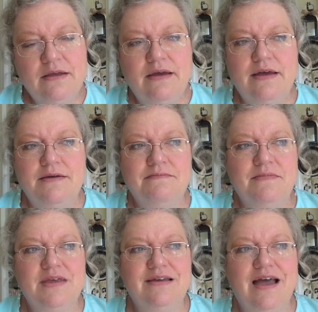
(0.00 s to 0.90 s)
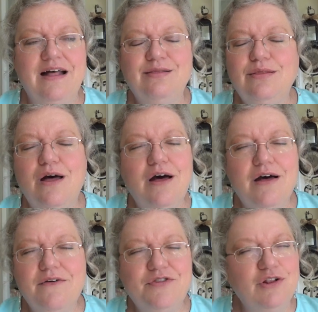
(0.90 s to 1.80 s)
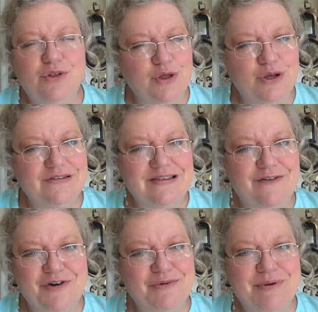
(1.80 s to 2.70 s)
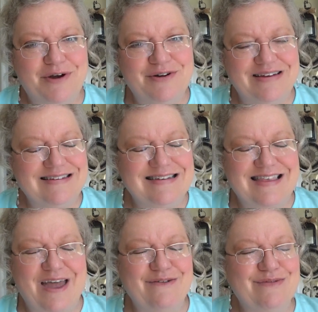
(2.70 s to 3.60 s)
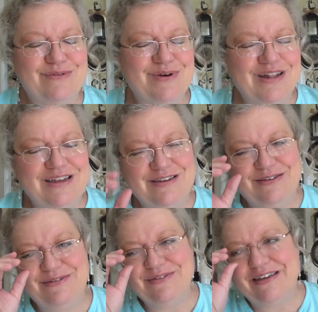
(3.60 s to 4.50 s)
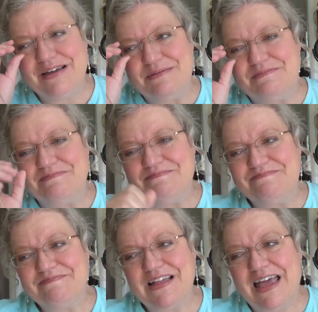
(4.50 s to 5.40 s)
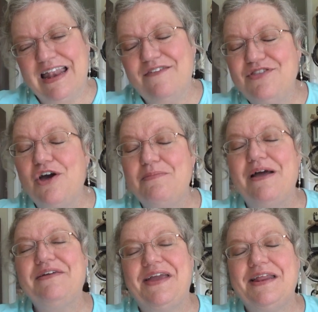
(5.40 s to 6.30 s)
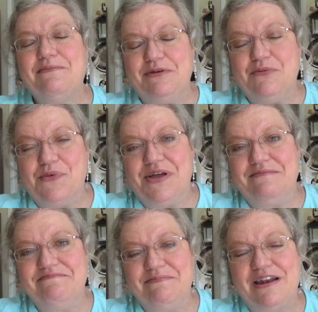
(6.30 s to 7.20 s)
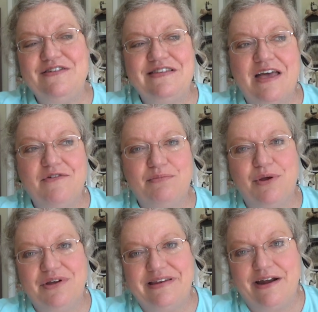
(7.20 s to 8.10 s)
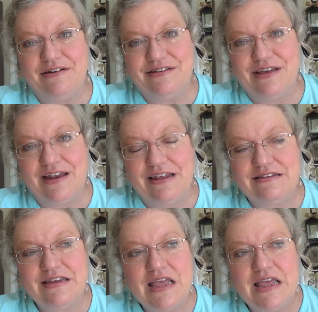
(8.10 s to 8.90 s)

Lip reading: I love the looks of her butter dishes. I really do. And I've thought about getting me one, but I just haven't broken down and done it.